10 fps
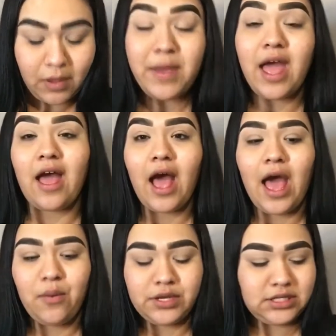But yeah,
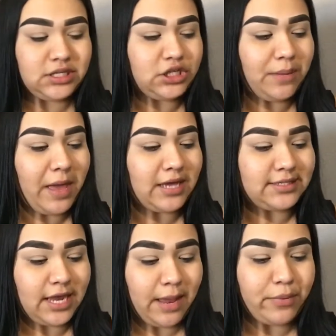I went to TJ
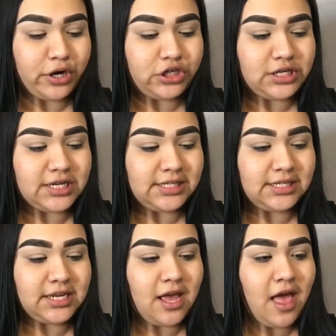Maxx and I
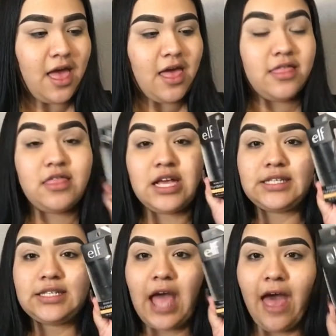purchased
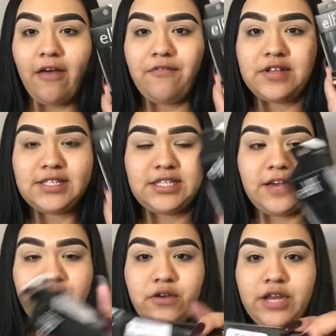this e.l.f.
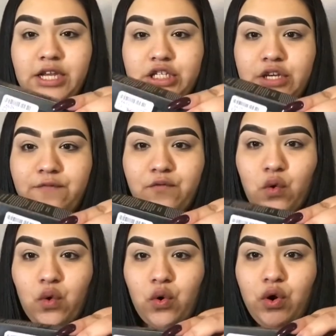stick foundation
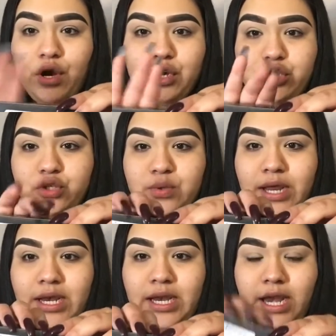for
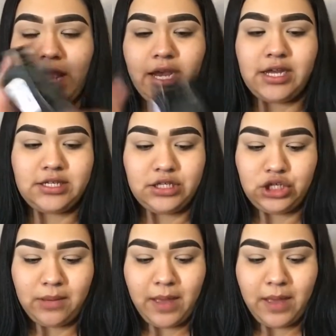$2.99 at TJ